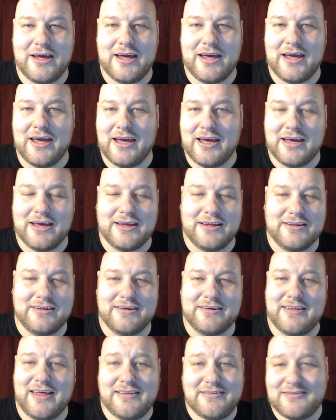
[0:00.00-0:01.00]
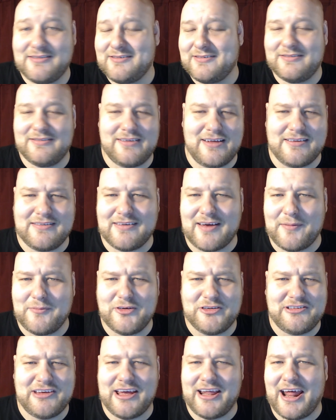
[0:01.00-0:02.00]
and that's I'm
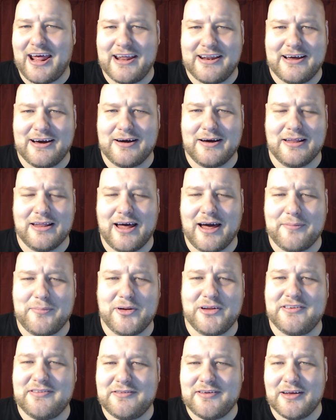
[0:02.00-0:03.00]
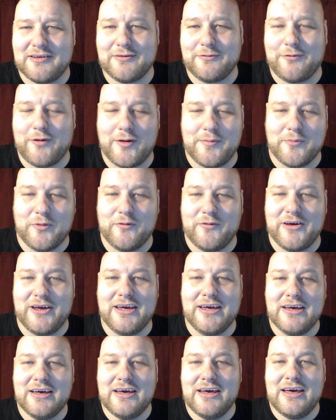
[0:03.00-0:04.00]
just saying and a lot, but it's a fun movie.
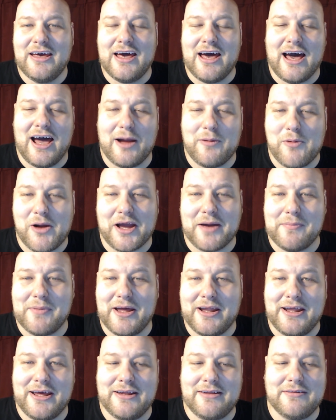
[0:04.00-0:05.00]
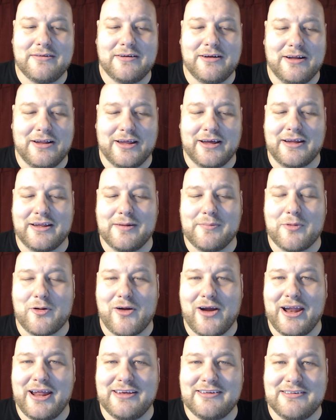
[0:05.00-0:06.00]
I recommend it. Click, number
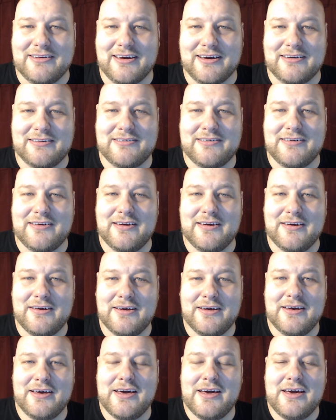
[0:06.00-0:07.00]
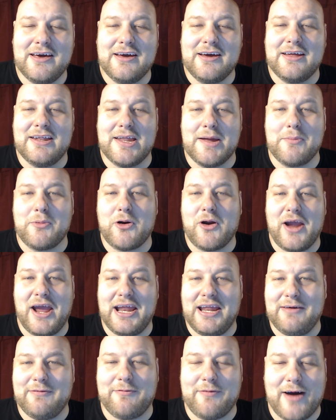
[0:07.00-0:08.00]
86. Number
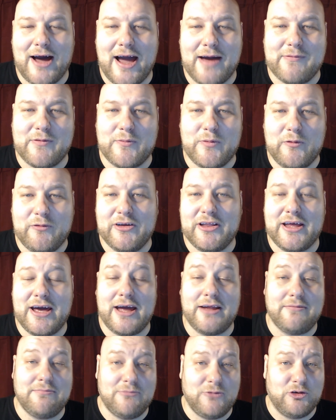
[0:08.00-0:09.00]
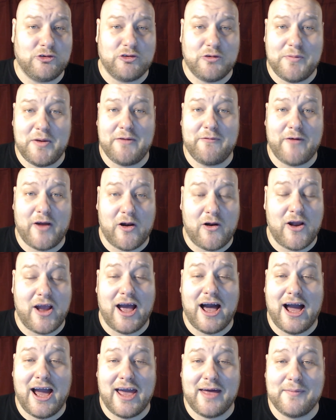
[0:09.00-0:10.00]
85, a movie that used to be very
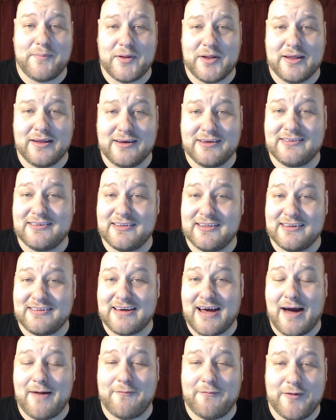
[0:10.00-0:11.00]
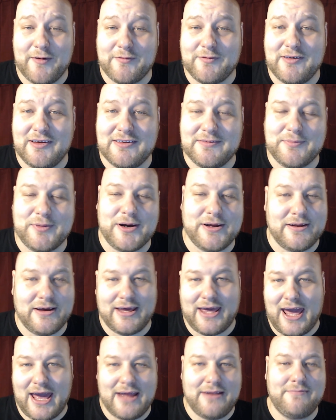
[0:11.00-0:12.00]
high up on the list in the top 50s, but
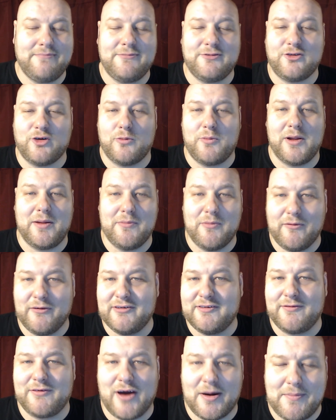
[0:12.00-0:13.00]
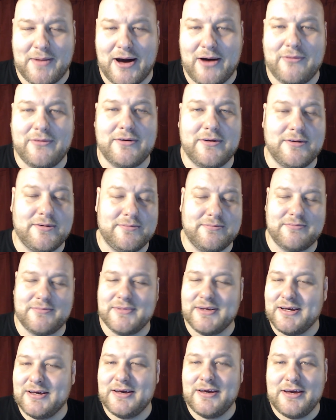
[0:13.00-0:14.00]
again, so many movies have come out, and
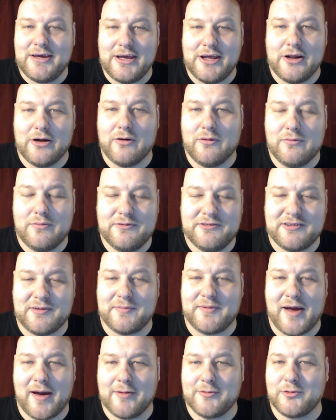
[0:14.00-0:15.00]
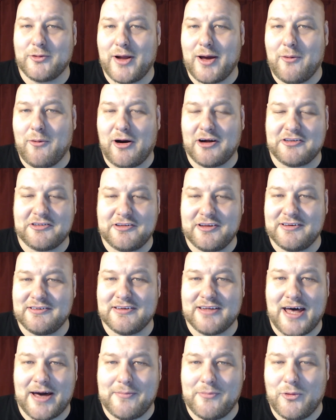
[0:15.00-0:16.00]
you know, sometimes when I watch things a
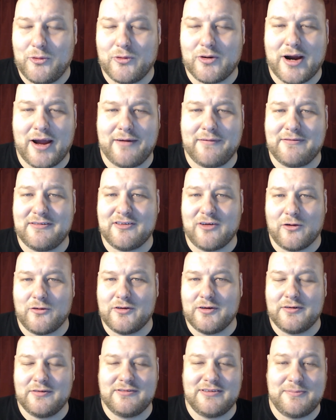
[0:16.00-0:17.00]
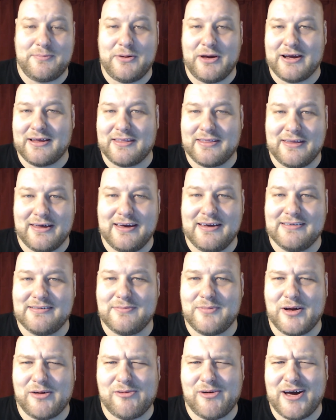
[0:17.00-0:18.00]
lot more, I start to depict things. I'm
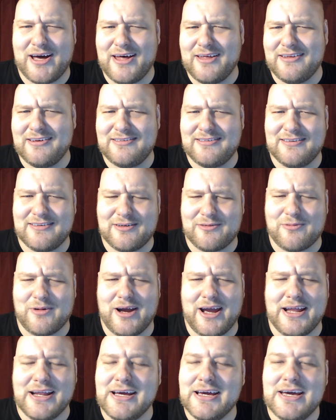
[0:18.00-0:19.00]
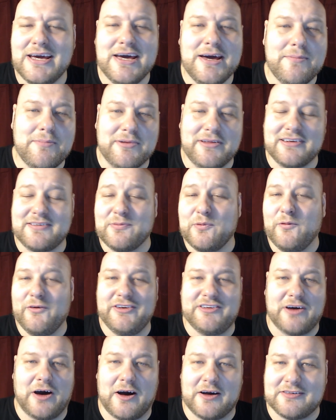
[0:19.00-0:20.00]
like, well, this isn't right, but this movie's
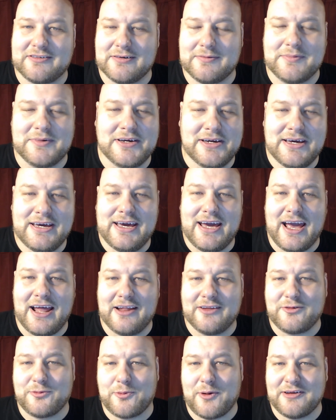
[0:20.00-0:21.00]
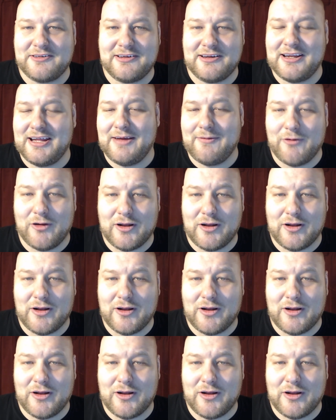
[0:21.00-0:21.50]
awesome, and it's Resident Evil